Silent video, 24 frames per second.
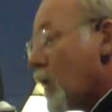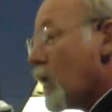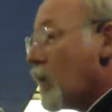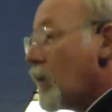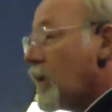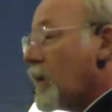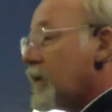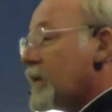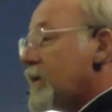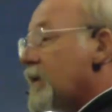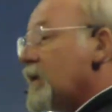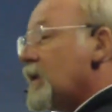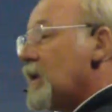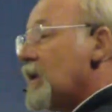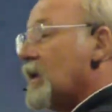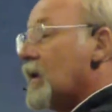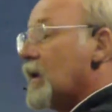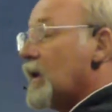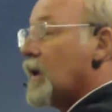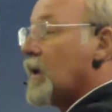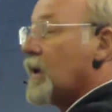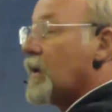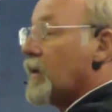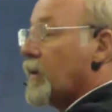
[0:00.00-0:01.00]
with the
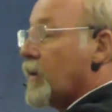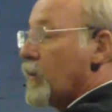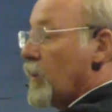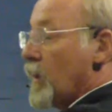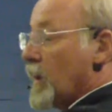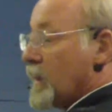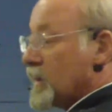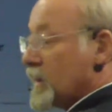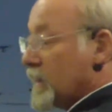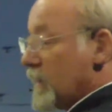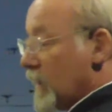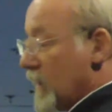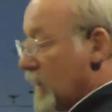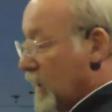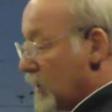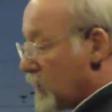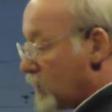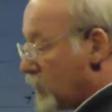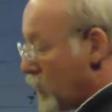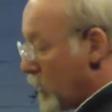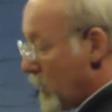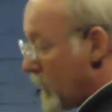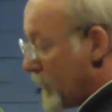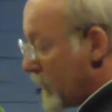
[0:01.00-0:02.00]
rest of it. Here's
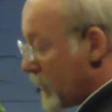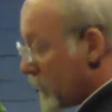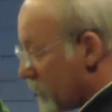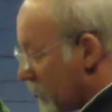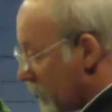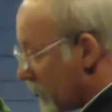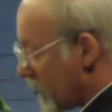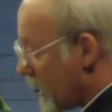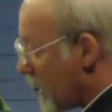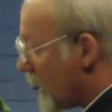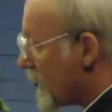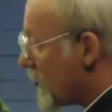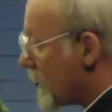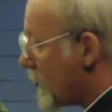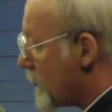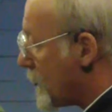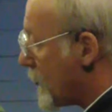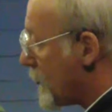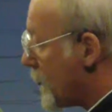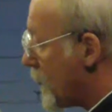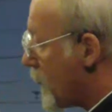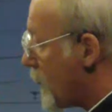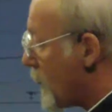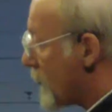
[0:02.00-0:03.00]
where I'm going to start cutting
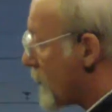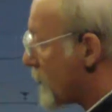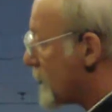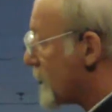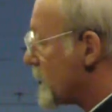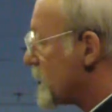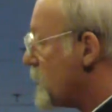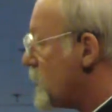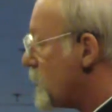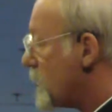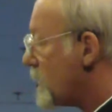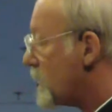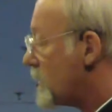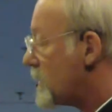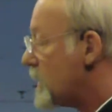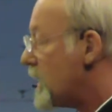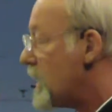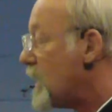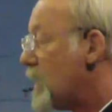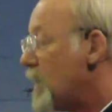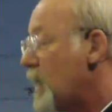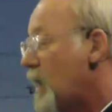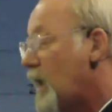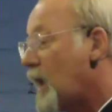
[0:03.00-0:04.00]
them apart. But you can
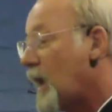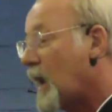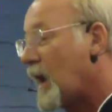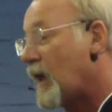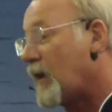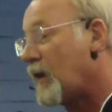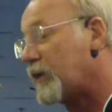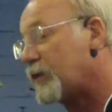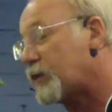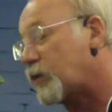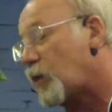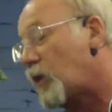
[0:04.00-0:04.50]
see how this